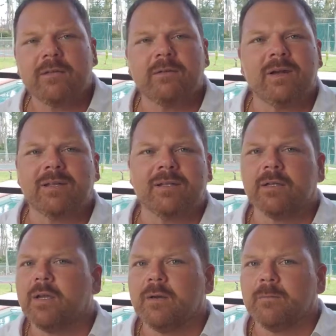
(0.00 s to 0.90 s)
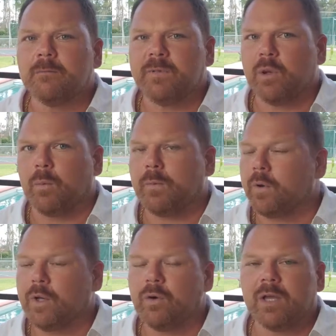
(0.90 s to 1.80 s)
they're not going to,
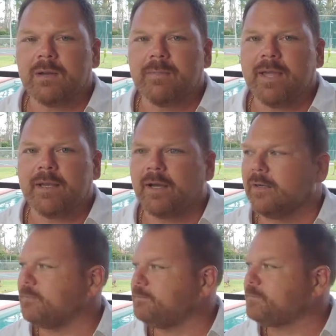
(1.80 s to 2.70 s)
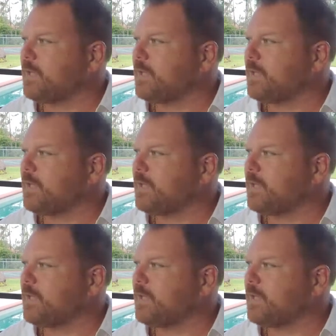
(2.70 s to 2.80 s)
you're not going to make a